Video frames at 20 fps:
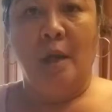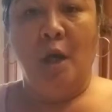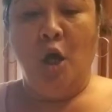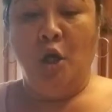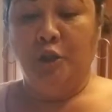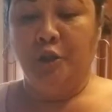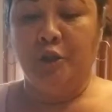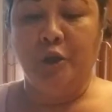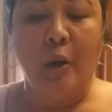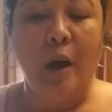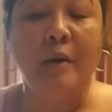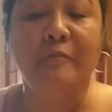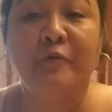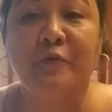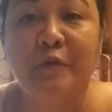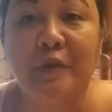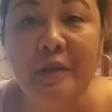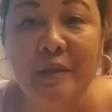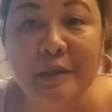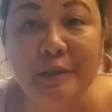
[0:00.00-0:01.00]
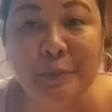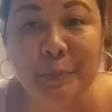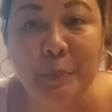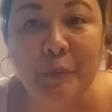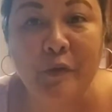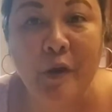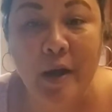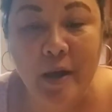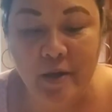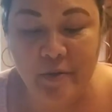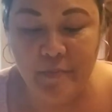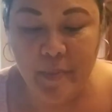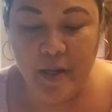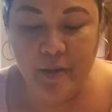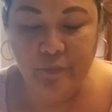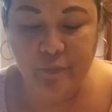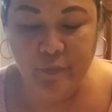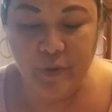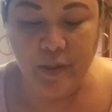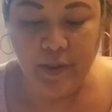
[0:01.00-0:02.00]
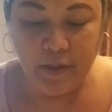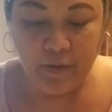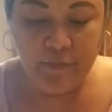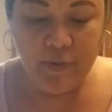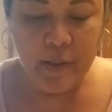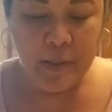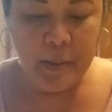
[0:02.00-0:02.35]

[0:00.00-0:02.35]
So I'm finished frying my rib.